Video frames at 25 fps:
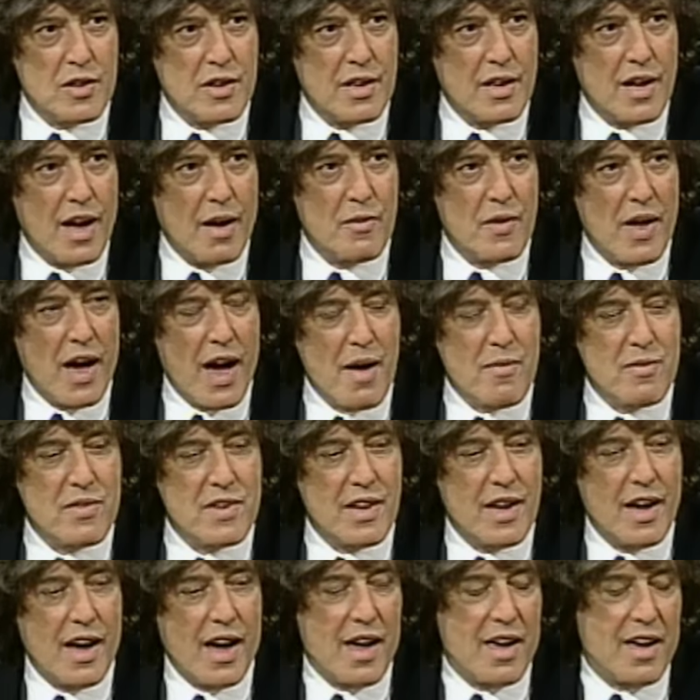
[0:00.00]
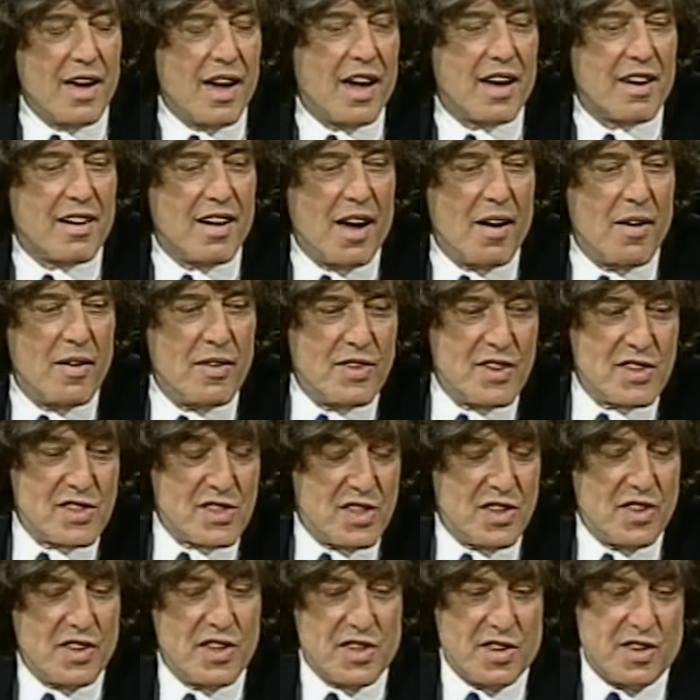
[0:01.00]
Okay. I'm, I'm the. I, I, I,
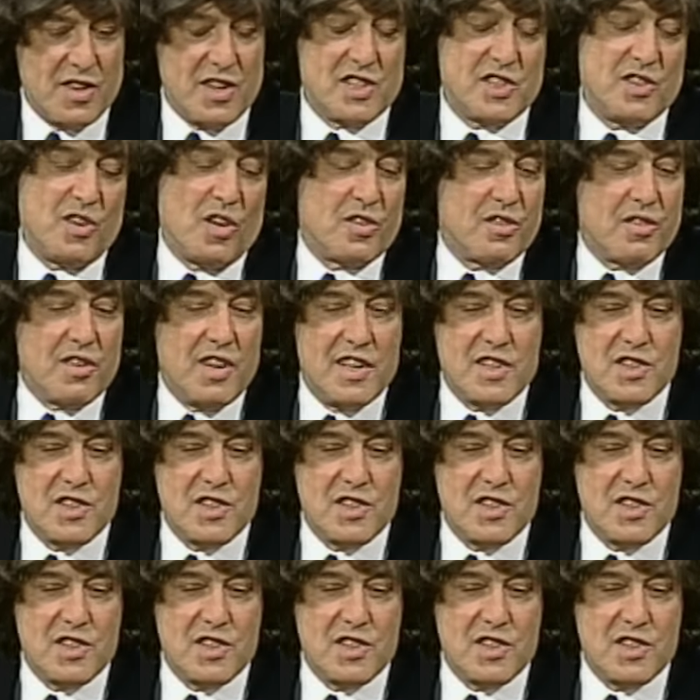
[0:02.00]
this is. This, it's not.